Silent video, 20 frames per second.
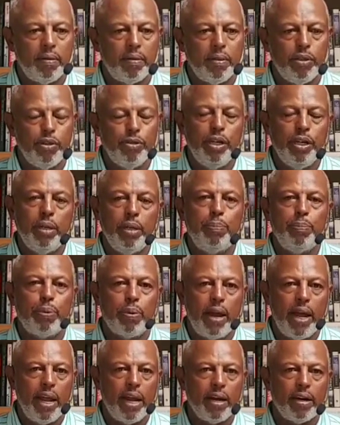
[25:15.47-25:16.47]
you need
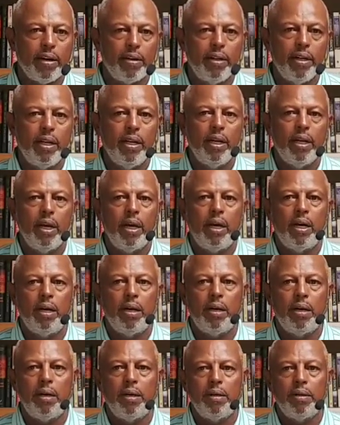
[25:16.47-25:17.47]
prayer
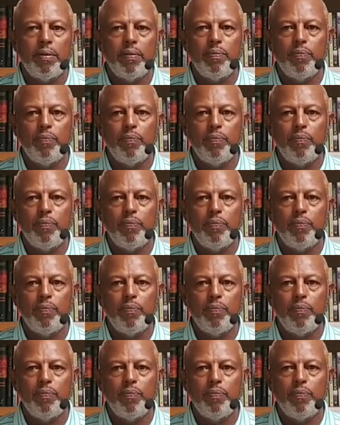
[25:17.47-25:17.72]
um,